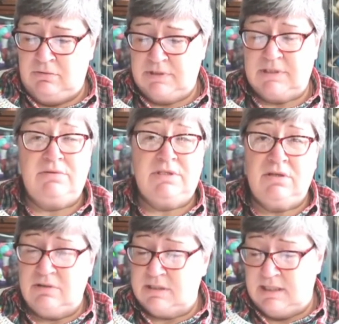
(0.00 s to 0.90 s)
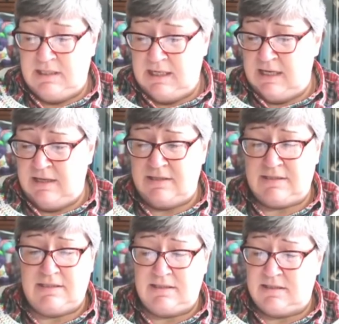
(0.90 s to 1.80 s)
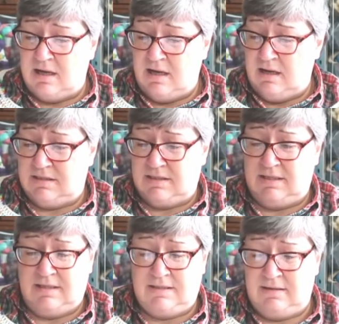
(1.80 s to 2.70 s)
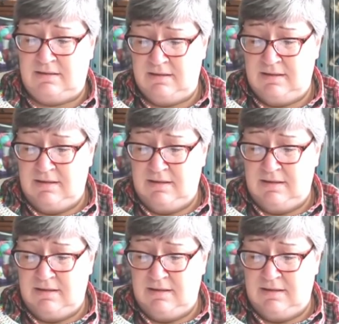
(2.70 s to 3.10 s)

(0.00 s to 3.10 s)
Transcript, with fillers: are also socks in here, there's a skirt, there's a,